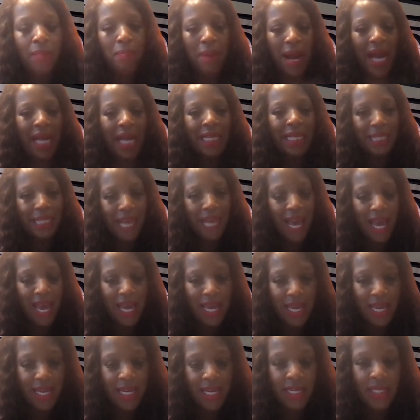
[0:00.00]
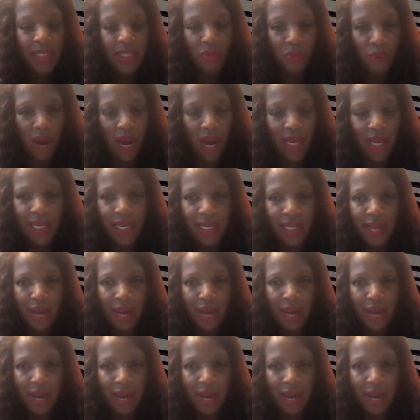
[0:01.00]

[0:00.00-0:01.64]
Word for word: of my lane, right? Getting